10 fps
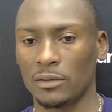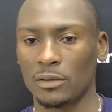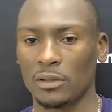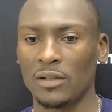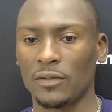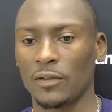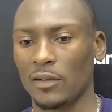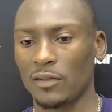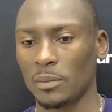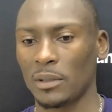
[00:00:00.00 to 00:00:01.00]
to live
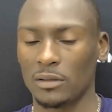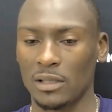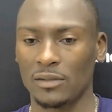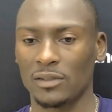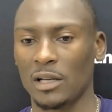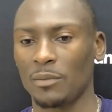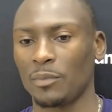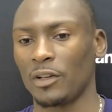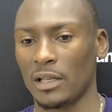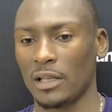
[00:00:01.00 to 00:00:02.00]
forever, but to live
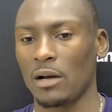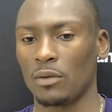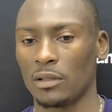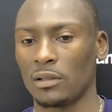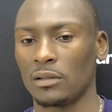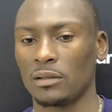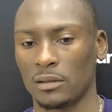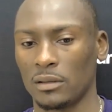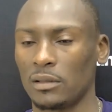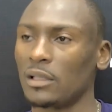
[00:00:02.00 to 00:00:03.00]
something that will
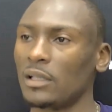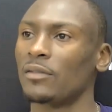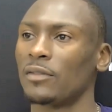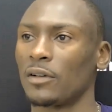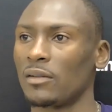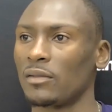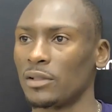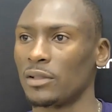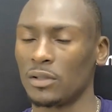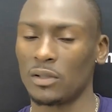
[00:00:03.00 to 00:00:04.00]
live forever,
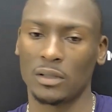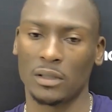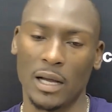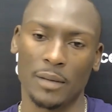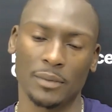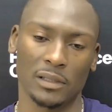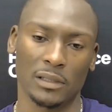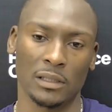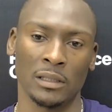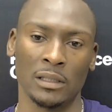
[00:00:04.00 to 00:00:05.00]
you know.
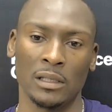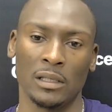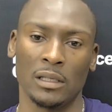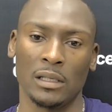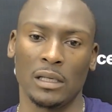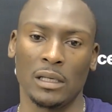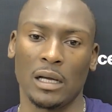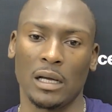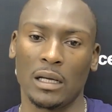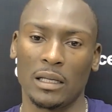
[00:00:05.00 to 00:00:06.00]
Obviously,
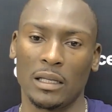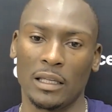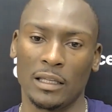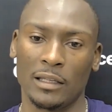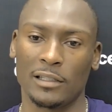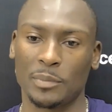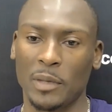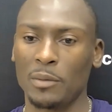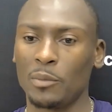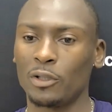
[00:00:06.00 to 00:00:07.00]
uh, he
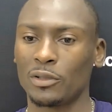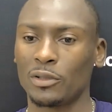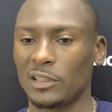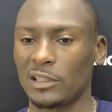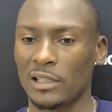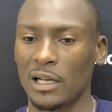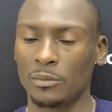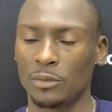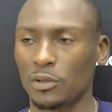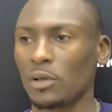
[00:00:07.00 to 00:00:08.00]
spent most of his time
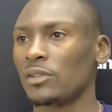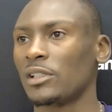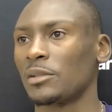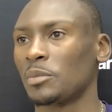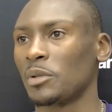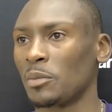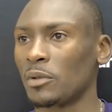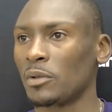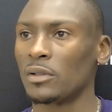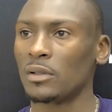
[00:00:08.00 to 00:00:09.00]
servicing
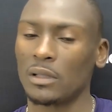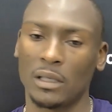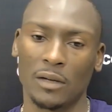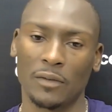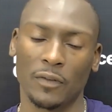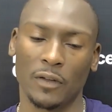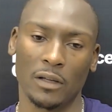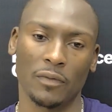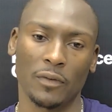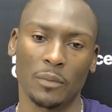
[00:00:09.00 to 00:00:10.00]
people. And I
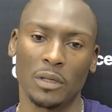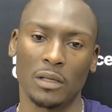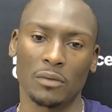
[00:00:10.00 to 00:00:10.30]
think for me, it